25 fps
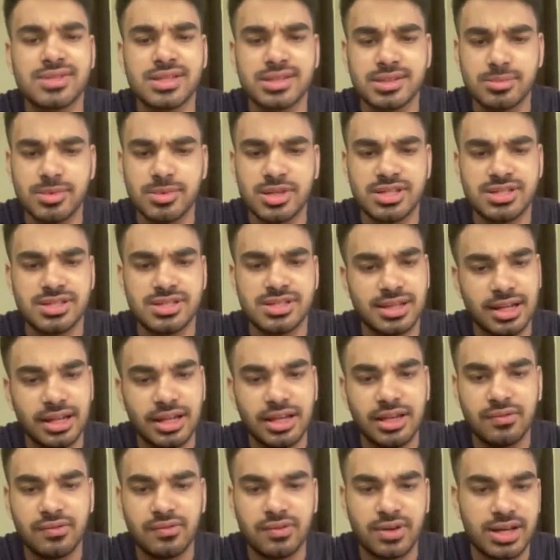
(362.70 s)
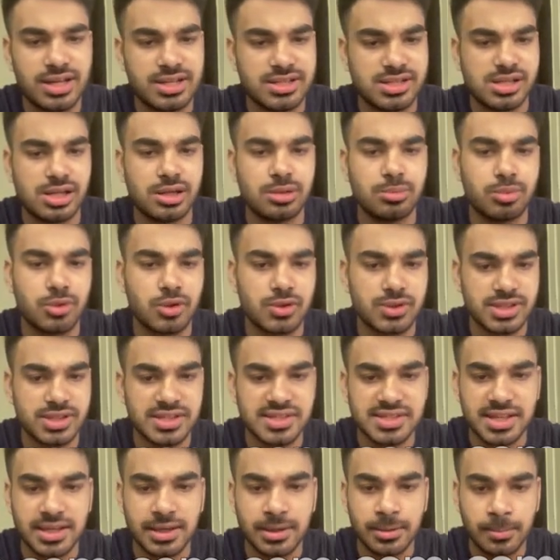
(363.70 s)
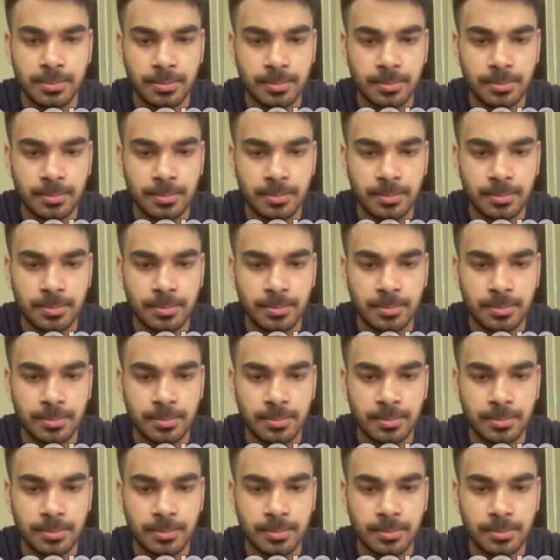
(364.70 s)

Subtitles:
us basically faster processing.